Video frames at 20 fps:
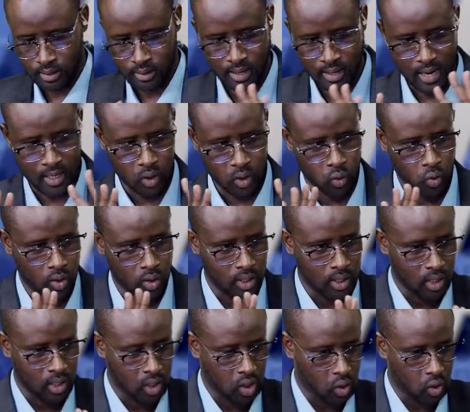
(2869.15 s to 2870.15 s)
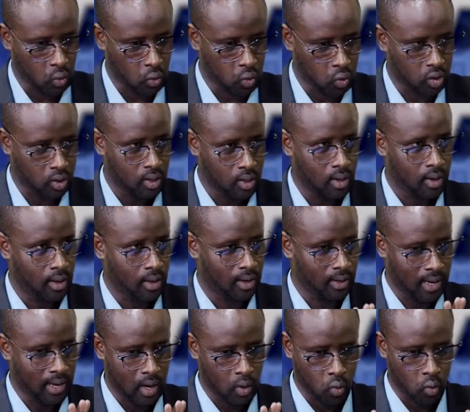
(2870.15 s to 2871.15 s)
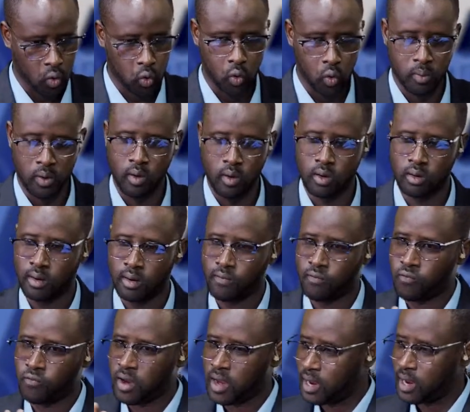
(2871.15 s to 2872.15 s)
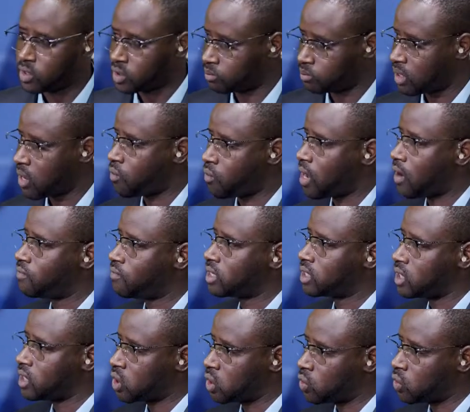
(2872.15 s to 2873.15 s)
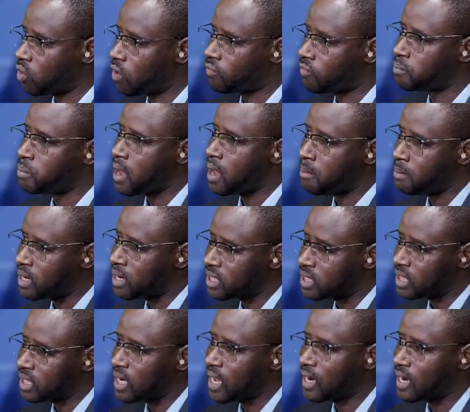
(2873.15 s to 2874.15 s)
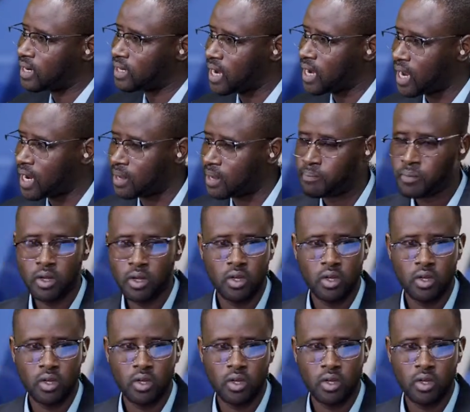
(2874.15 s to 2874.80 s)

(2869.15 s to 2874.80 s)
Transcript: There is no issues regarding those who will be going to the field. Sometimes we have this issue of payment here and there.